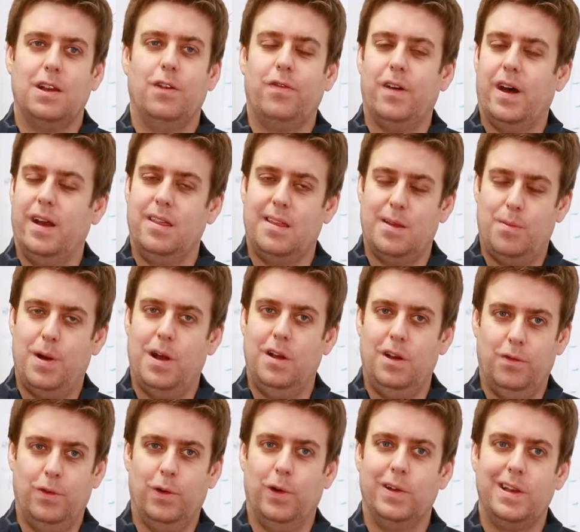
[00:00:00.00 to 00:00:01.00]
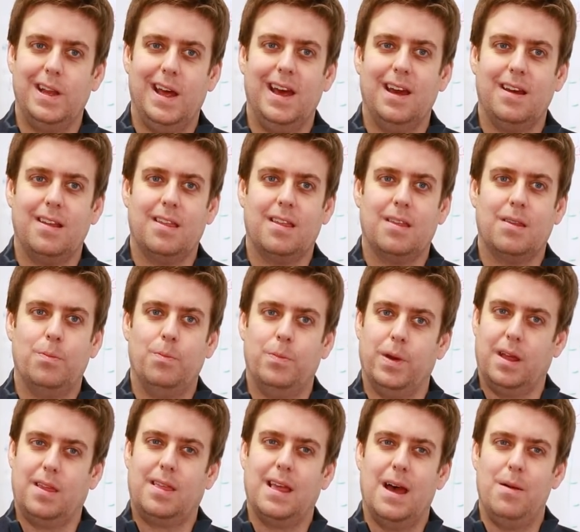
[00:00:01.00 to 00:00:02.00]
defines a polar vortex,
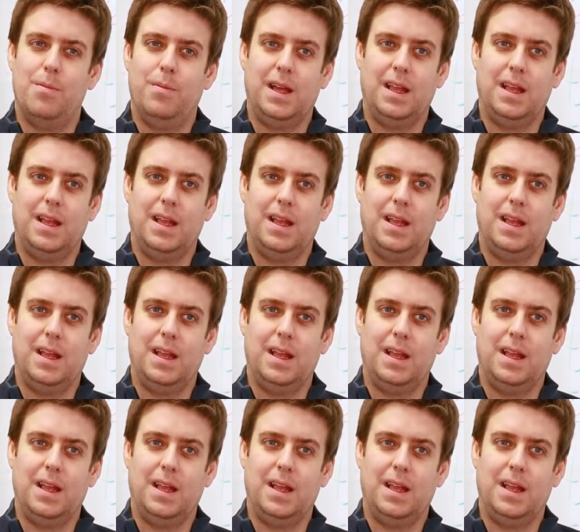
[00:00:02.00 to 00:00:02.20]
because that